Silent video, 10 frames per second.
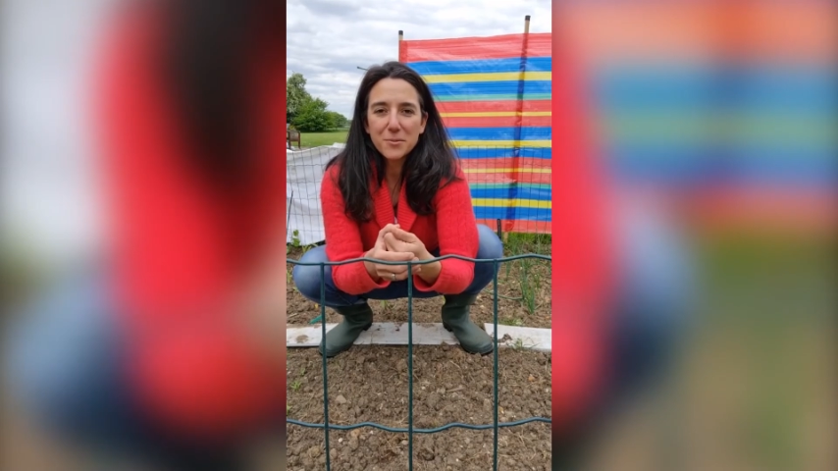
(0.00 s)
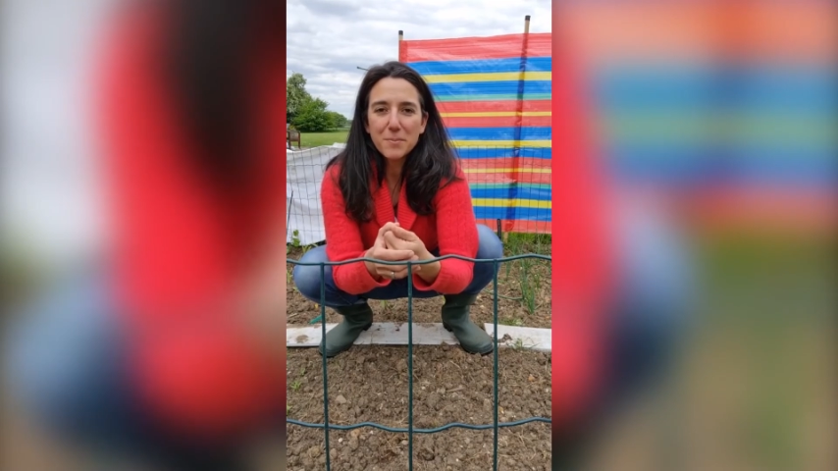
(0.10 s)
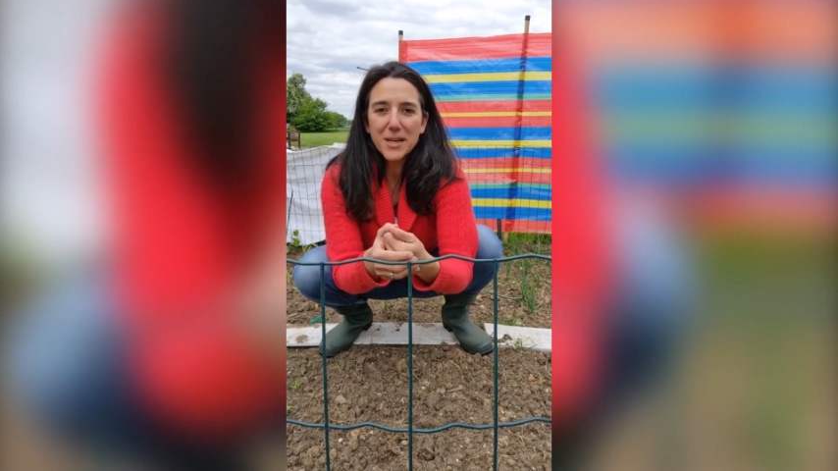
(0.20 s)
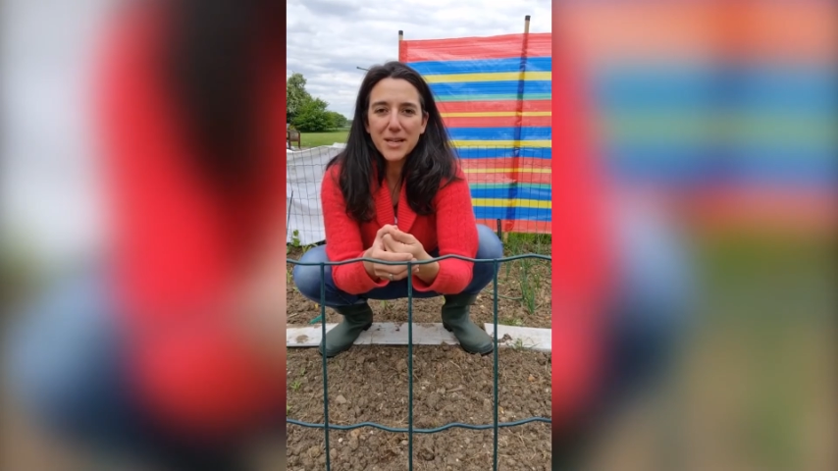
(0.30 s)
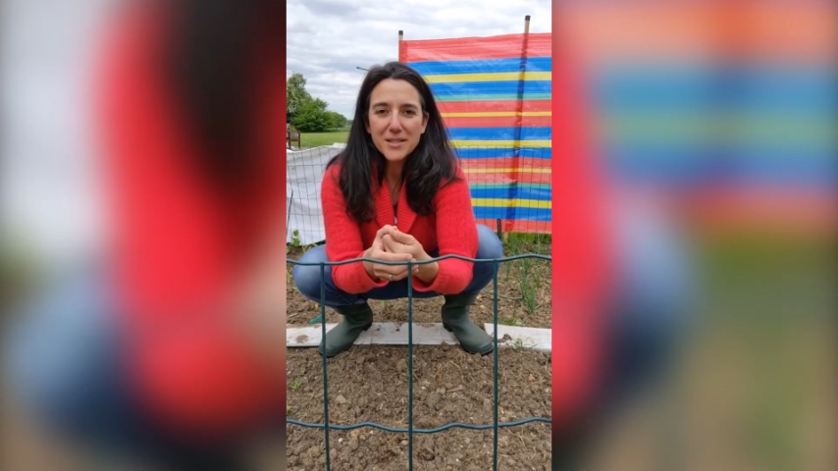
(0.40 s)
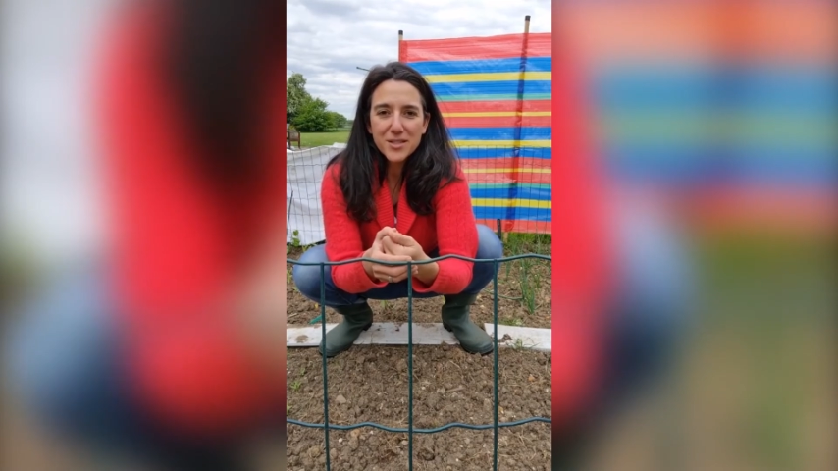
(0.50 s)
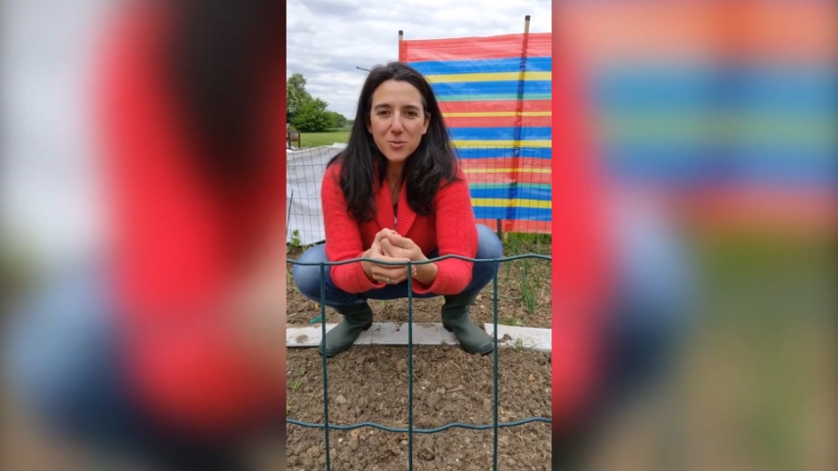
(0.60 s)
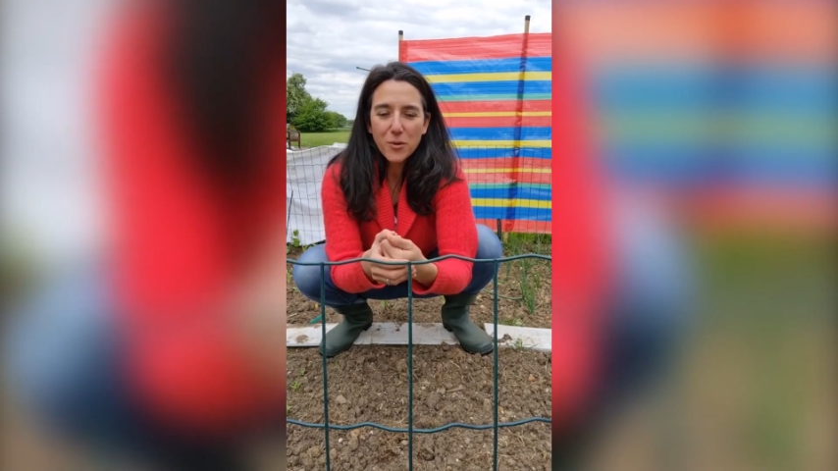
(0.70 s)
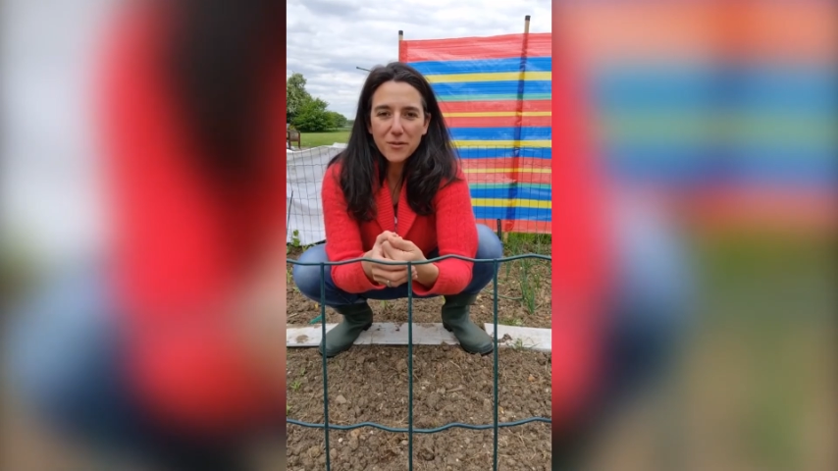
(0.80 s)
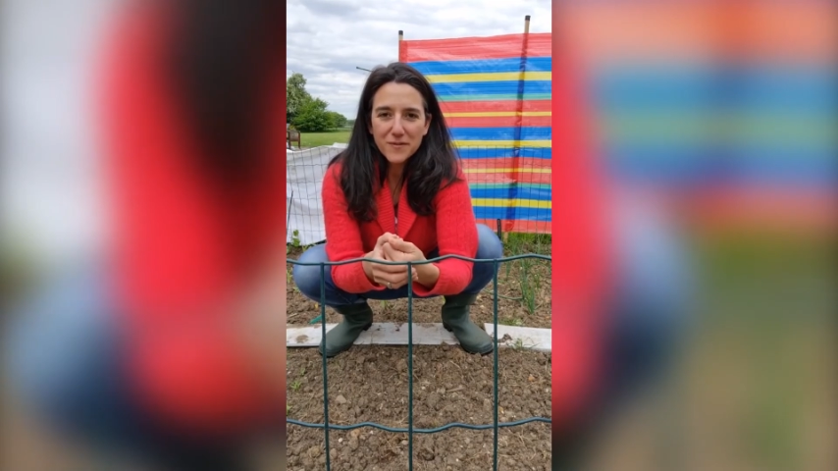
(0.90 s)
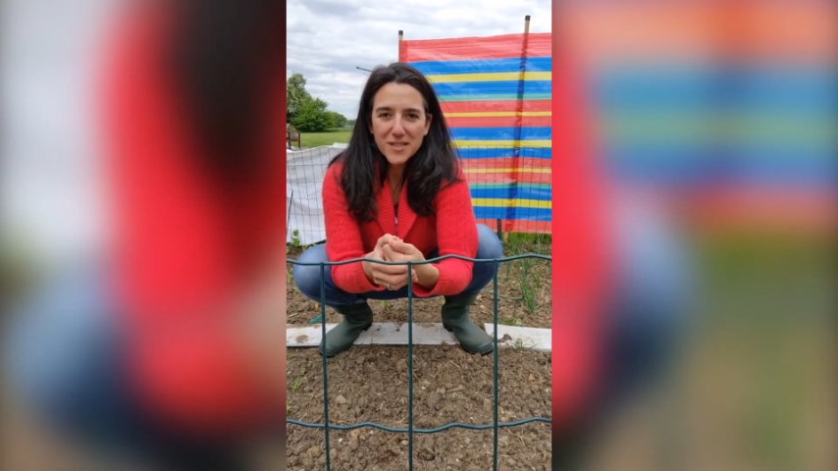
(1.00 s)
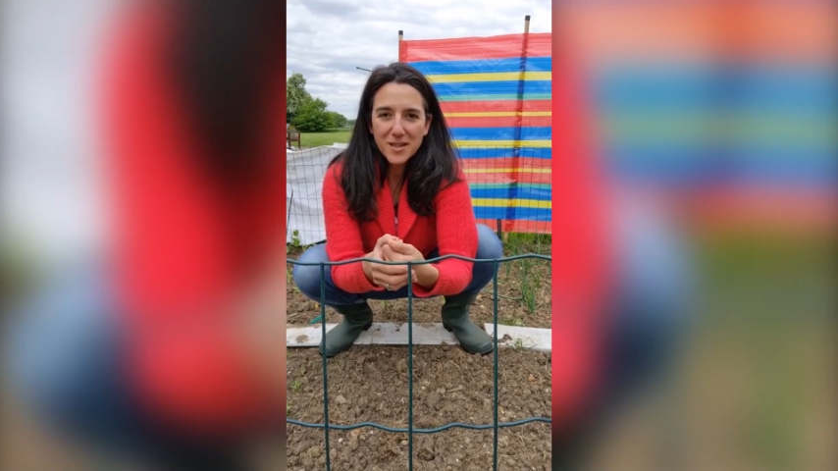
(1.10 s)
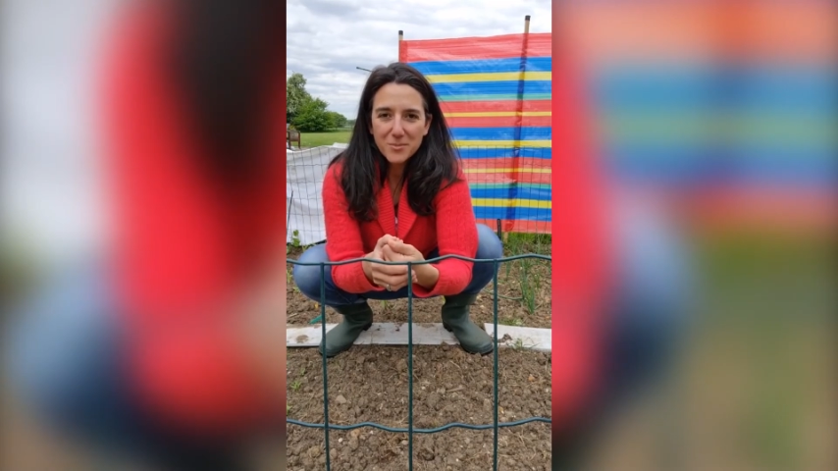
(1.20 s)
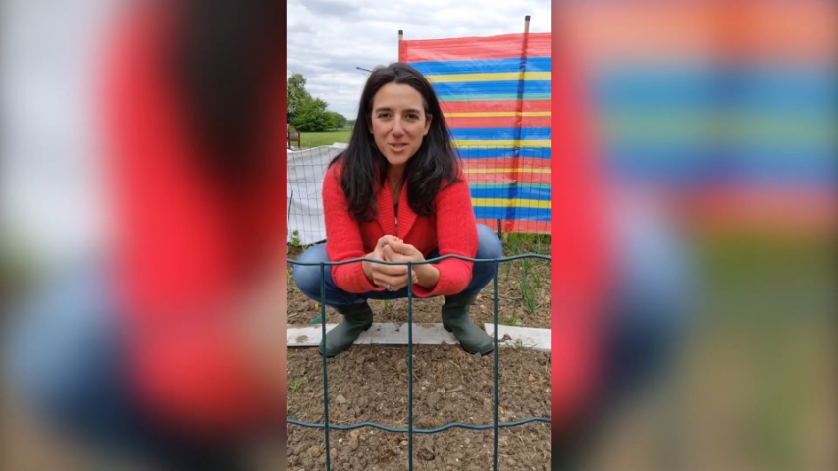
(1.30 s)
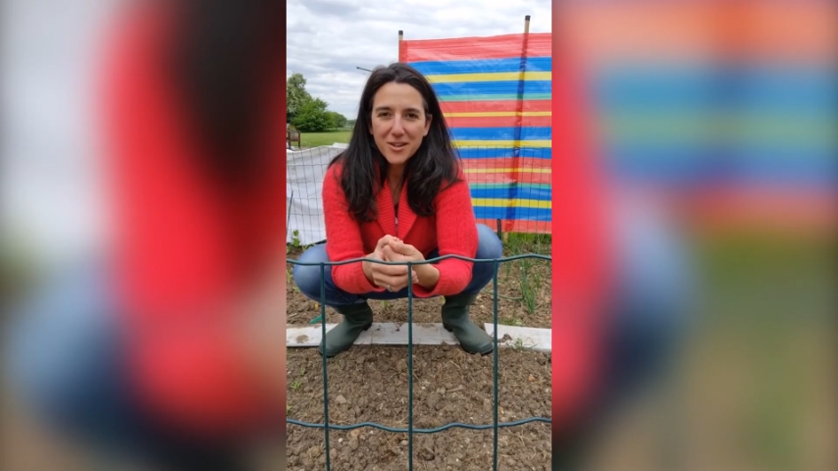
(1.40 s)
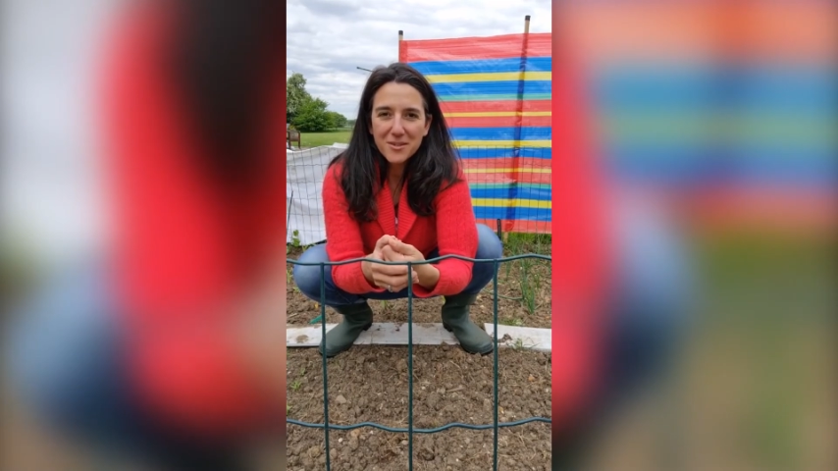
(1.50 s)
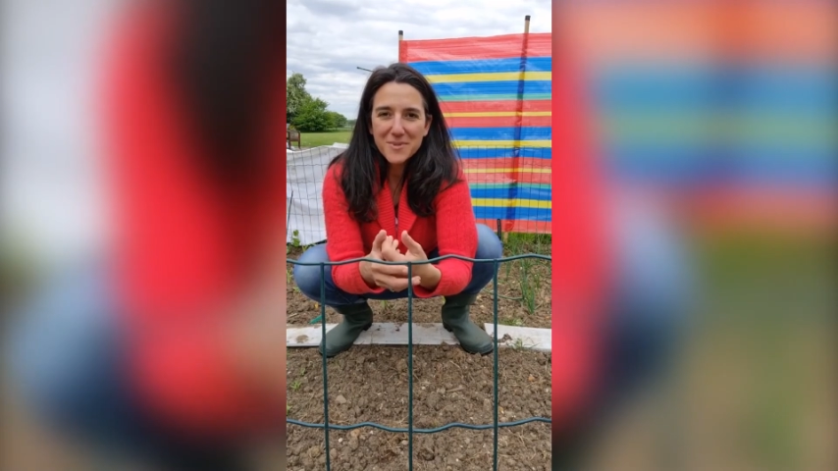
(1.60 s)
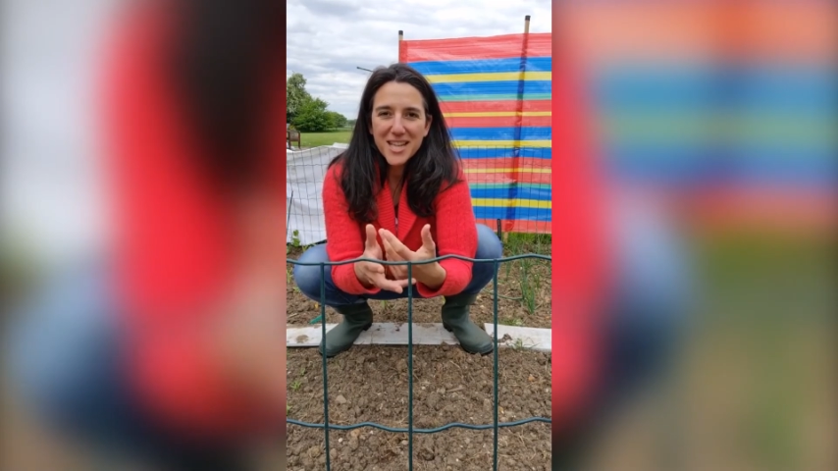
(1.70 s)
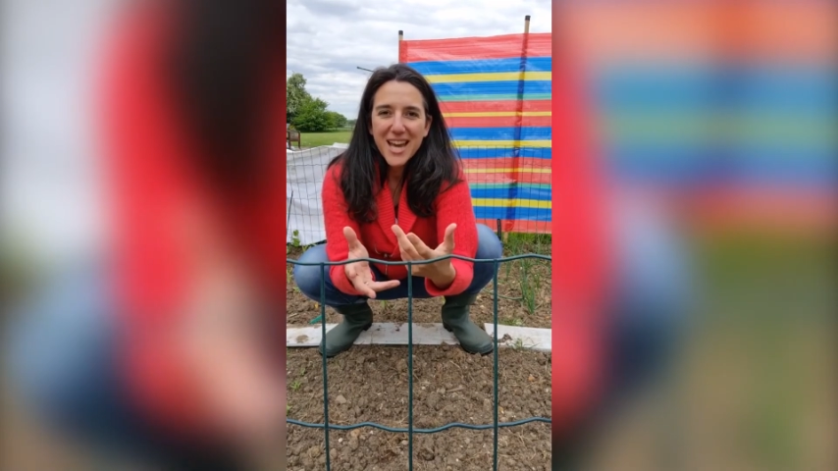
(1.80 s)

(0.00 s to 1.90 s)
be in a squat for some times